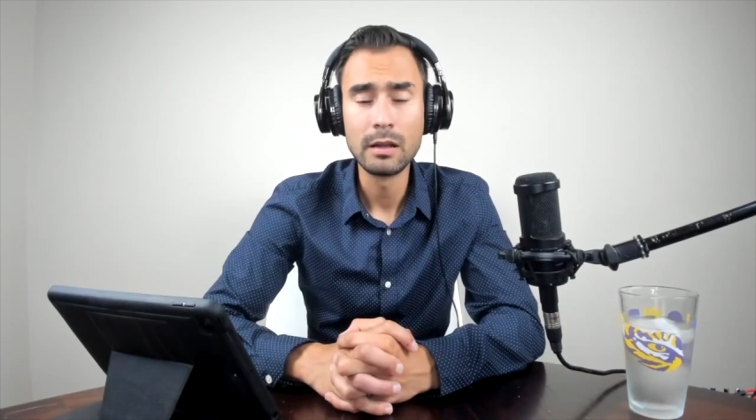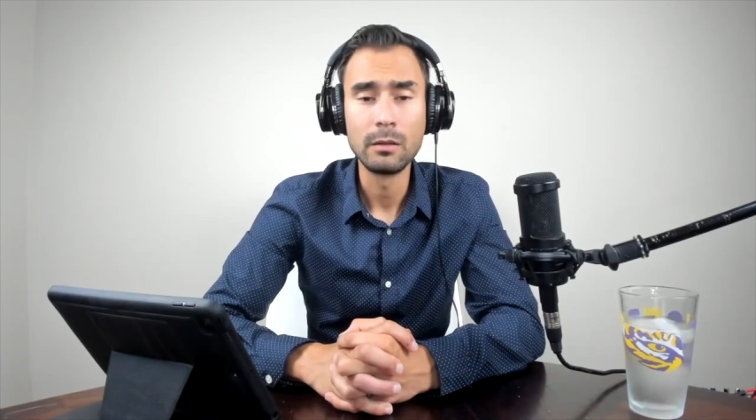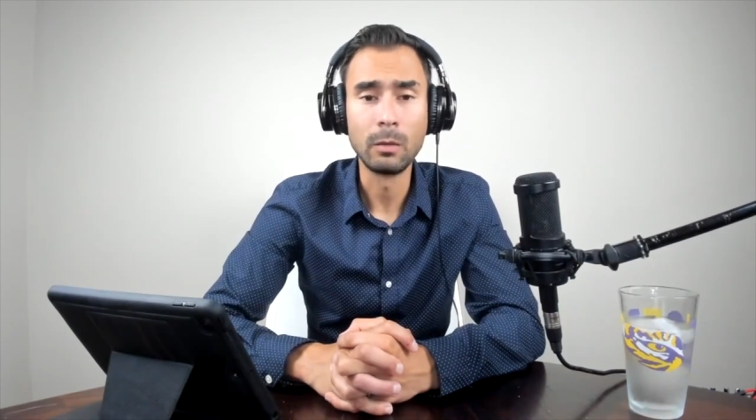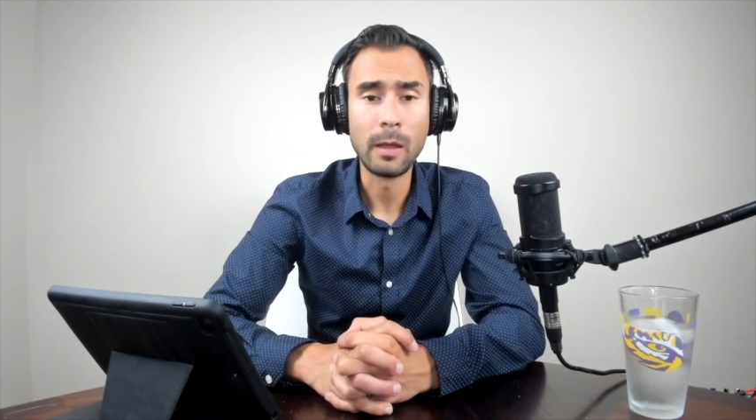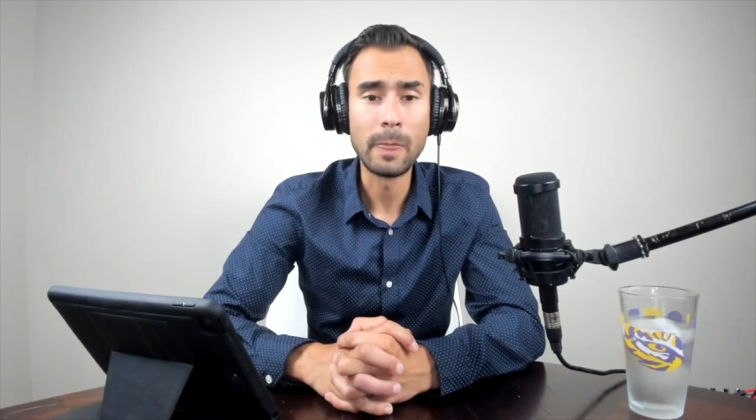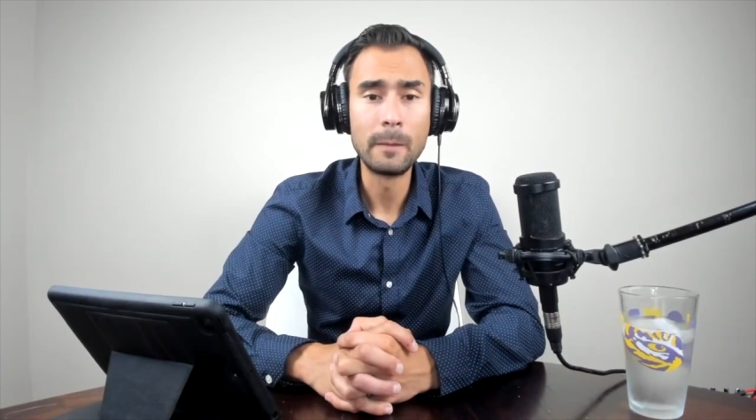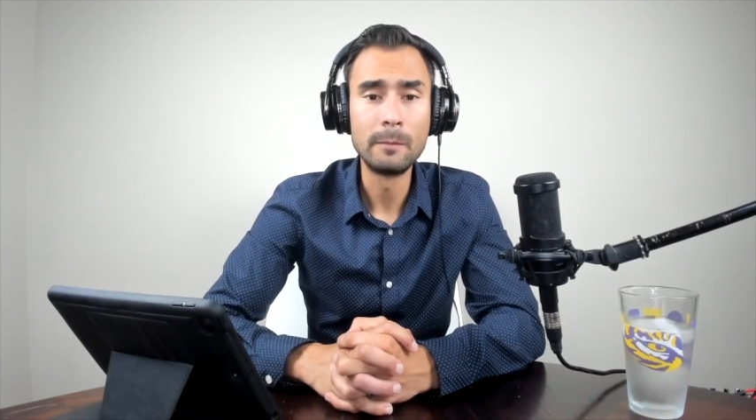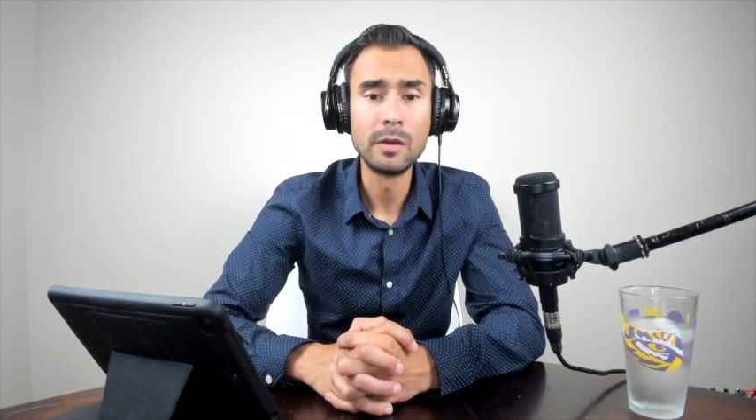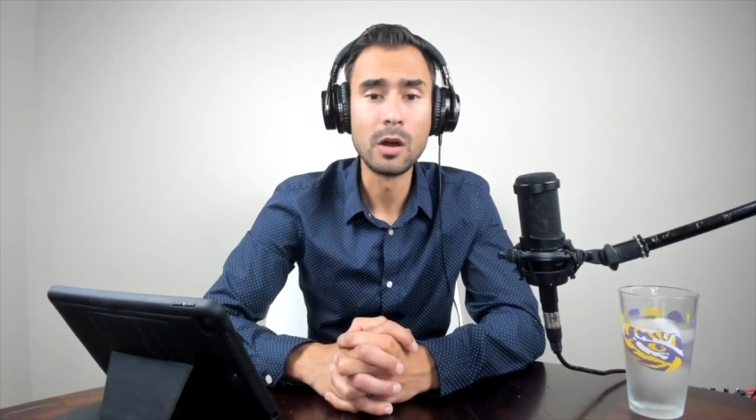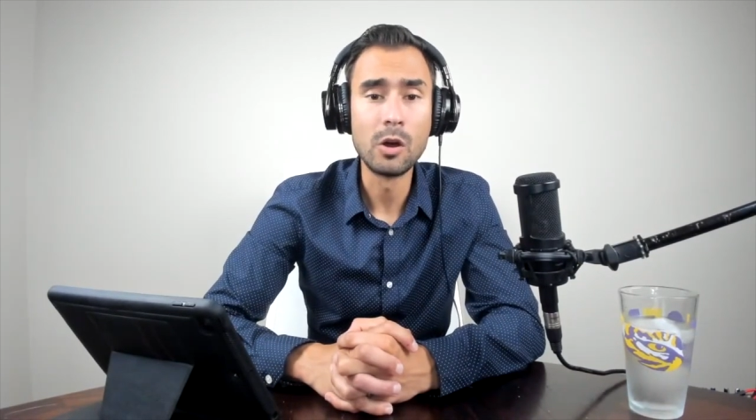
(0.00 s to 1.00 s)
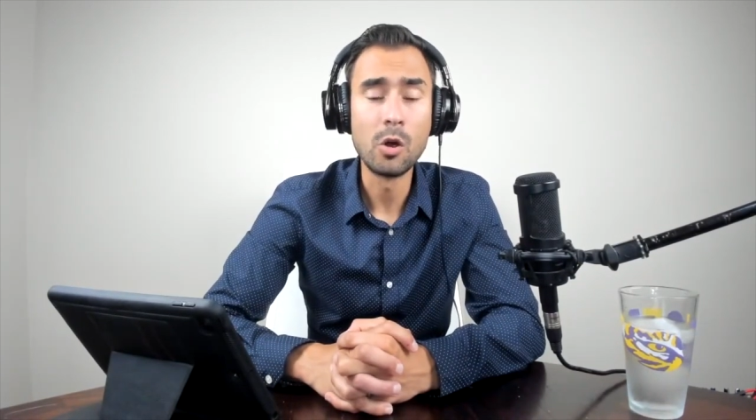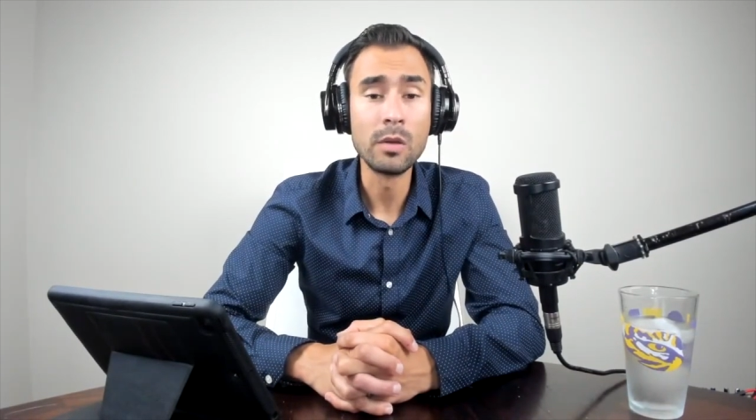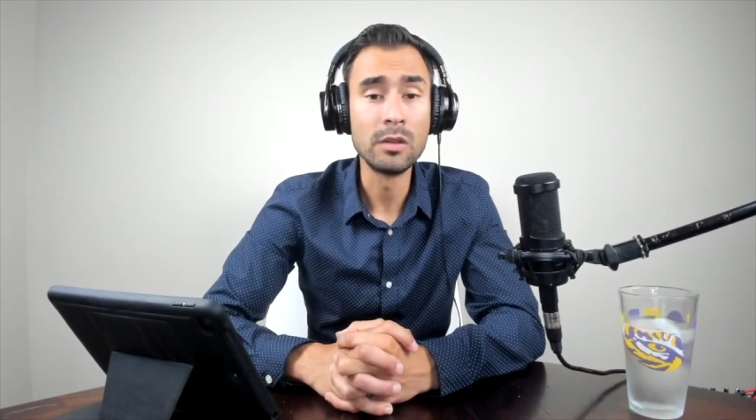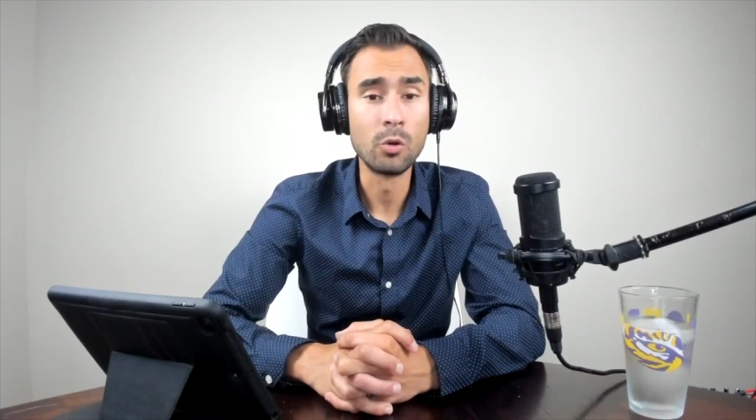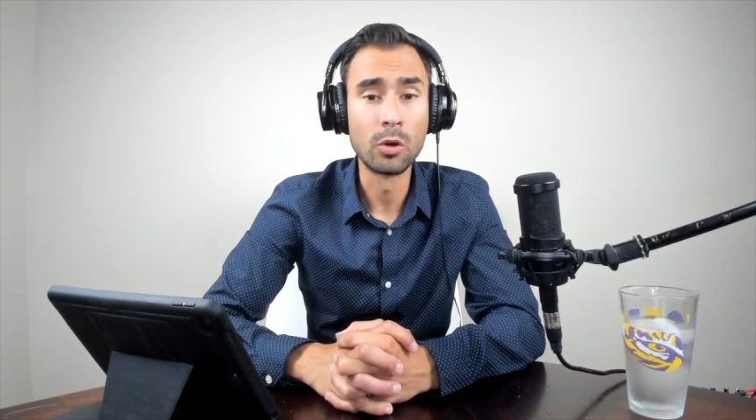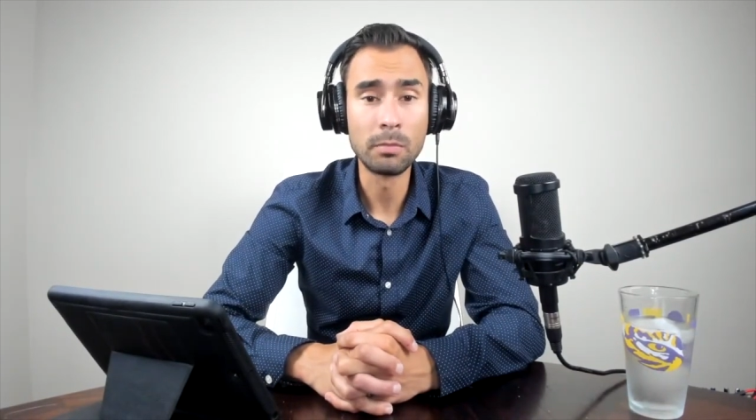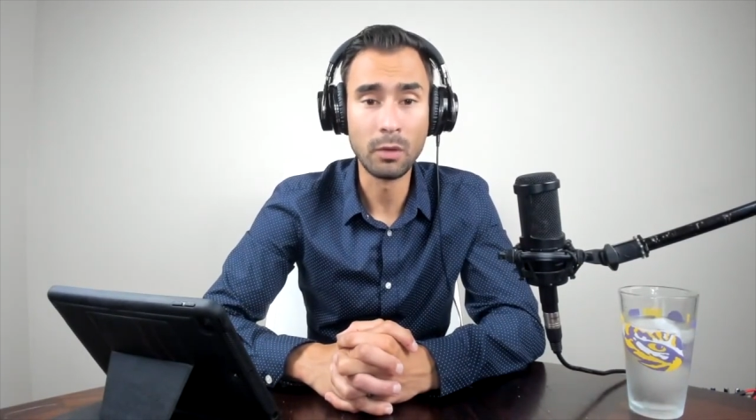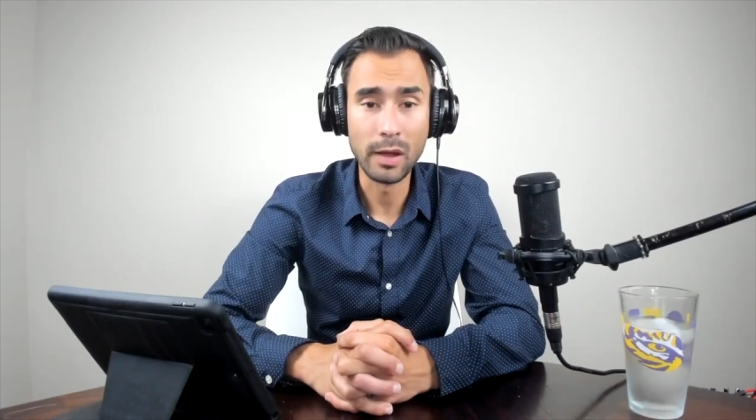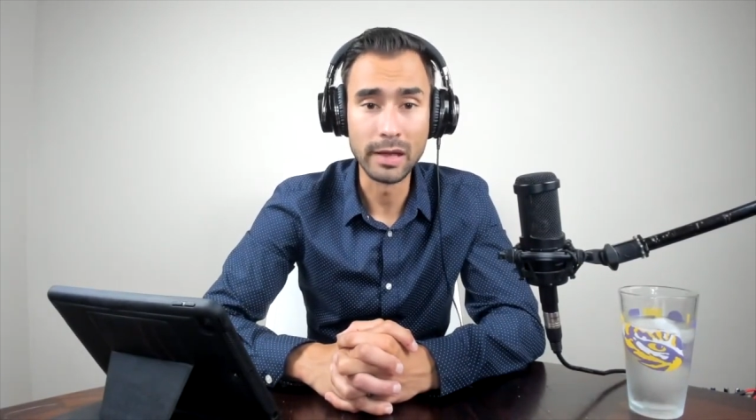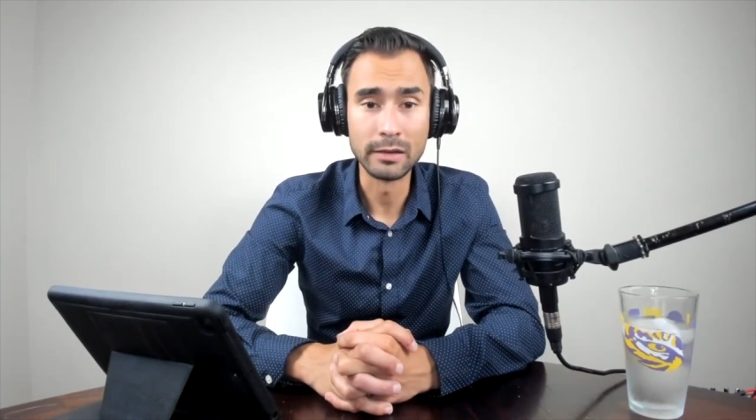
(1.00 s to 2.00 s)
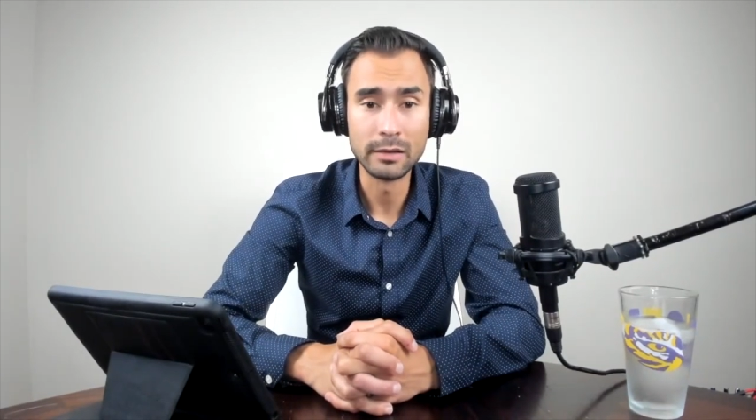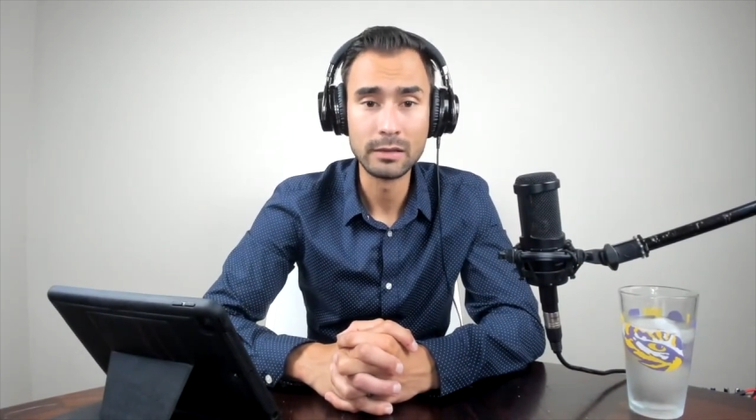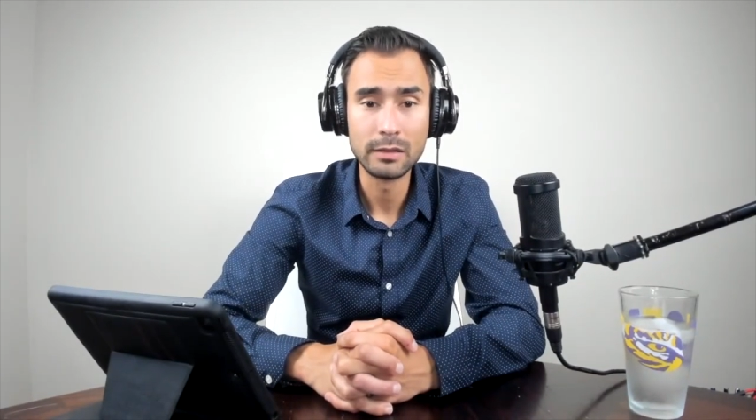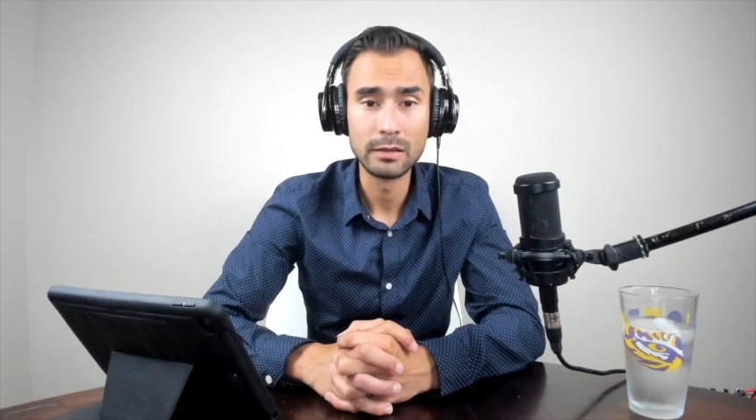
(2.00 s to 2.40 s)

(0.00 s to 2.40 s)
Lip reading: Let them know your plan.